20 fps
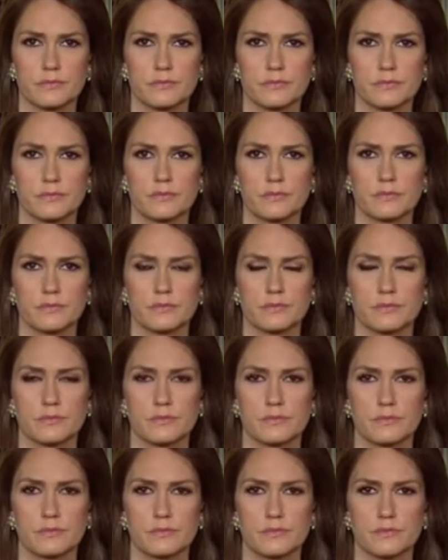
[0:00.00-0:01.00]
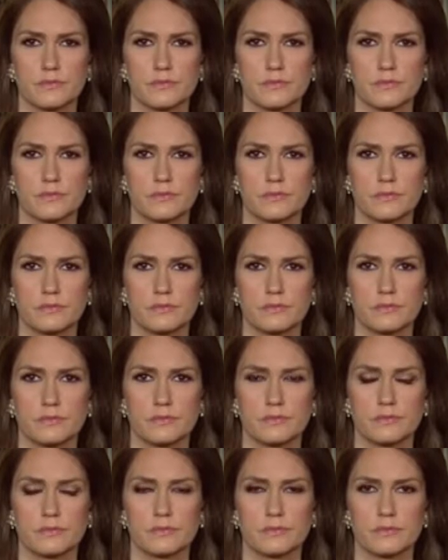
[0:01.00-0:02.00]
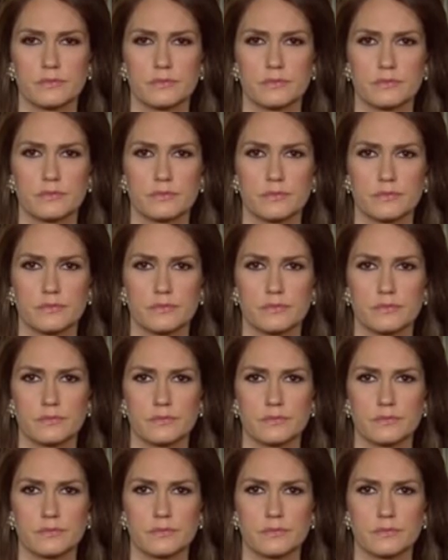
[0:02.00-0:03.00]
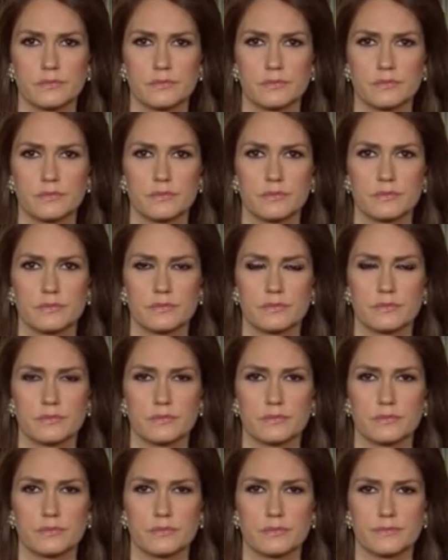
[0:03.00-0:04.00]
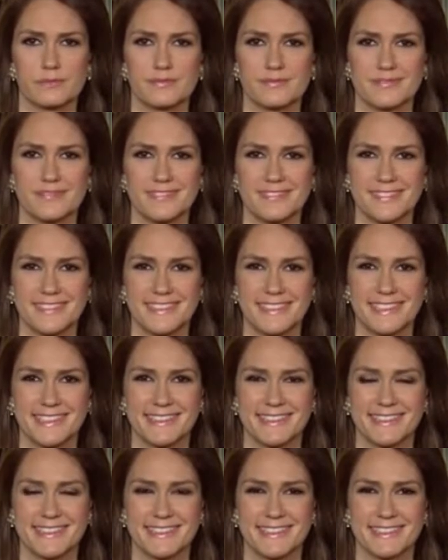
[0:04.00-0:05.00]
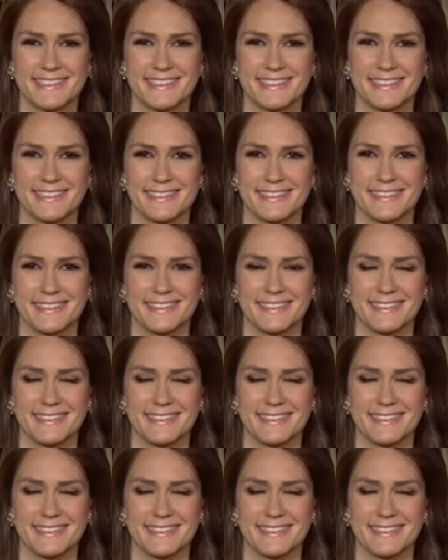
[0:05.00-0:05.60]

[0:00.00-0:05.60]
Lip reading: [no speech]